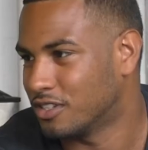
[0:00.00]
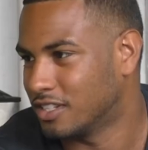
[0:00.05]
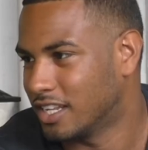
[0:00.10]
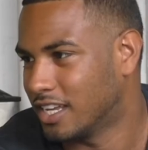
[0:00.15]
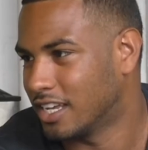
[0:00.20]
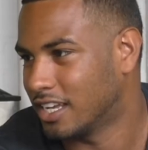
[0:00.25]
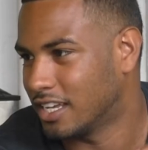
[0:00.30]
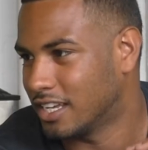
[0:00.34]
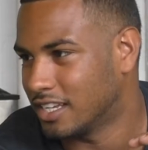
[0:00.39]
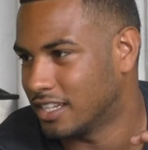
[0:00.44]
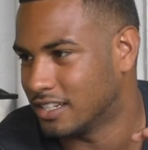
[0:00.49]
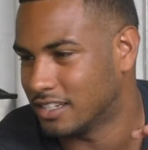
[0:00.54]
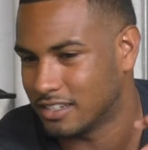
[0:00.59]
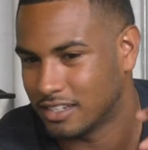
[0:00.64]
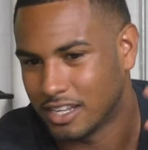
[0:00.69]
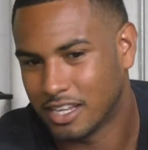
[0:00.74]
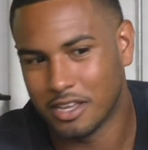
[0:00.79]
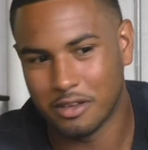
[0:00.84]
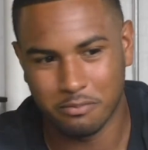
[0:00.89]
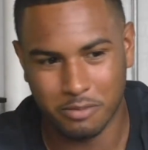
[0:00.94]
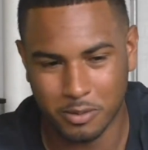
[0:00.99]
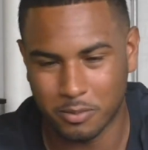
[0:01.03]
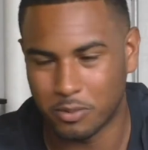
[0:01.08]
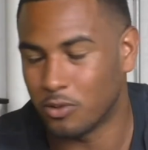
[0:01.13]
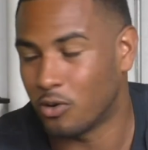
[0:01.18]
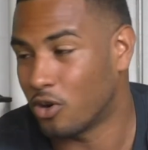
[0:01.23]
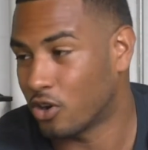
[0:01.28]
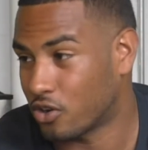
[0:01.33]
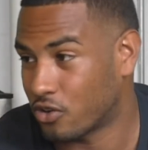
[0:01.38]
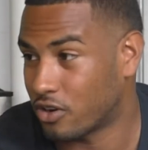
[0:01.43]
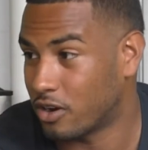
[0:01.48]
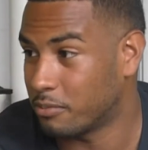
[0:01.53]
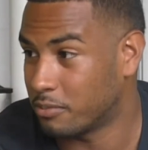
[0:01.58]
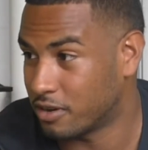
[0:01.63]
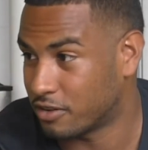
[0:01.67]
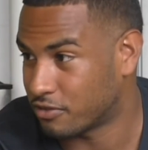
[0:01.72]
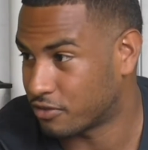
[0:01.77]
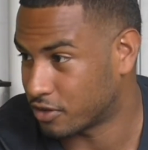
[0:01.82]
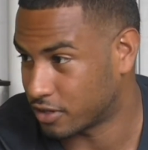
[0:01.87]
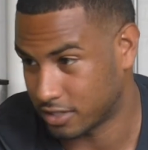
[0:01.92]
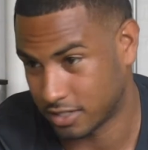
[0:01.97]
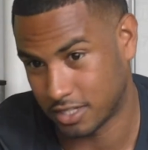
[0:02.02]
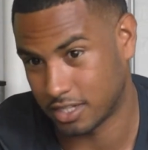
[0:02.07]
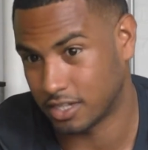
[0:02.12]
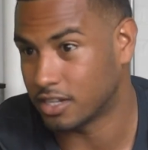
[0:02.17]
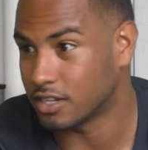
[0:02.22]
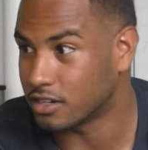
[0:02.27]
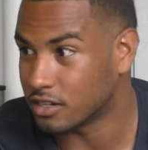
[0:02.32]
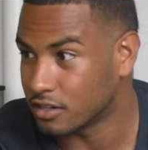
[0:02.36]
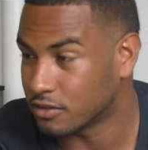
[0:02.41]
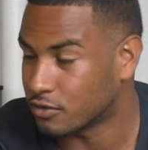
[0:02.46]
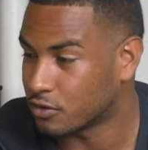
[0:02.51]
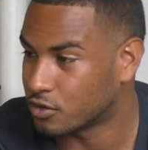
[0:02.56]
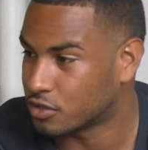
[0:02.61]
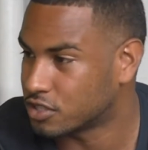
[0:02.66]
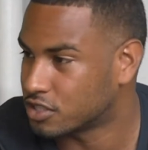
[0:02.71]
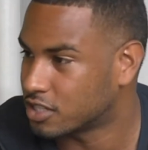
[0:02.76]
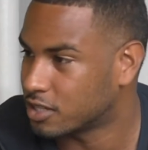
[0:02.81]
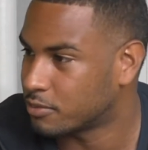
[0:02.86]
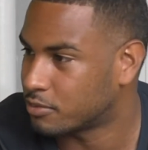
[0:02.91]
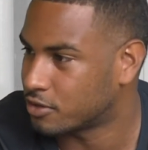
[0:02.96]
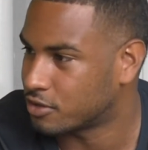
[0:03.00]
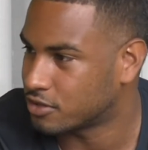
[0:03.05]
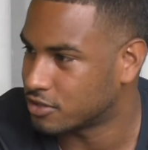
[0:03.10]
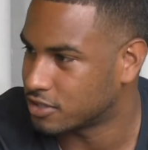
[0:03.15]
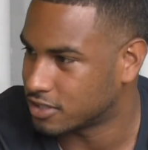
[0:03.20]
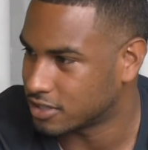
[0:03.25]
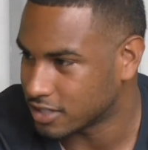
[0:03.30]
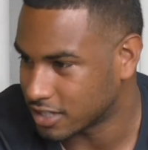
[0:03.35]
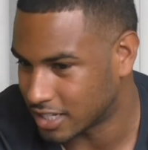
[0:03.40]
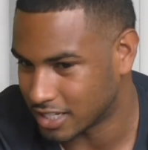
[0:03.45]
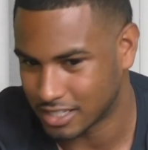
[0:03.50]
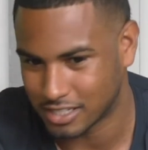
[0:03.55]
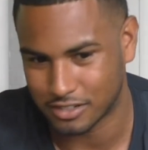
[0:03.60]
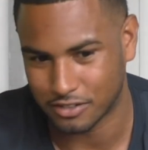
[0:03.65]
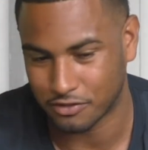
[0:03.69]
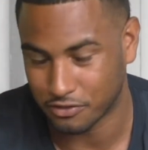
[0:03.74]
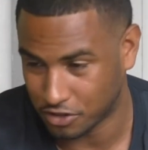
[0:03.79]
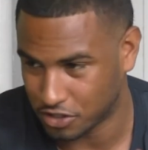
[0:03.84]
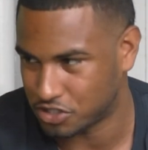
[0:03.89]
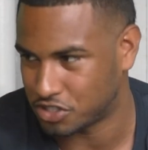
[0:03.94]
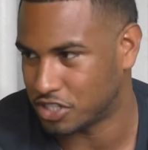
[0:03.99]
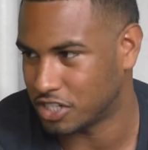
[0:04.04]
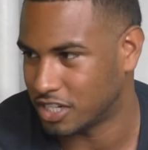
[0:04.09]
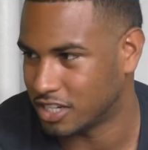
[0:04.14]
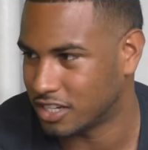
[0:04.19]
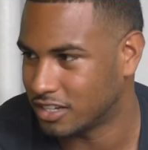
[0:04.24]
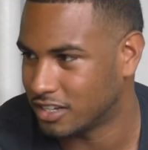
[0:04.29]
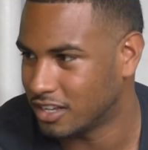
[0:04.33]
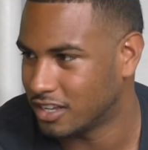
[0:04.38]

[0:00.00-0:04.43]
day, and people walk around barefoot because they couldn't afford slippers, and kids fishing